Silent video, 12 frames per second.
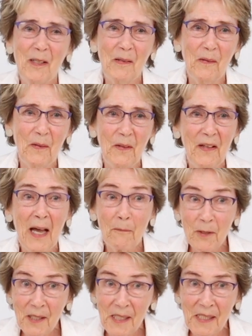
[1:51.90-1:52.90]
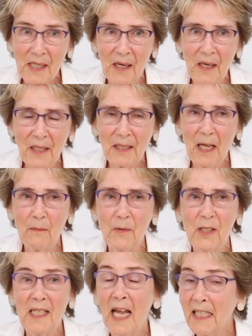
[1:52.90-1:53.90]
So that was the start. That
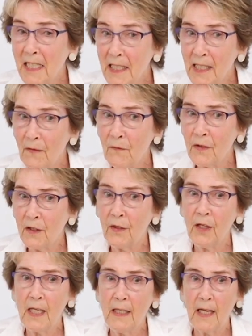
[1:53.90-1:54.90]
was 1973.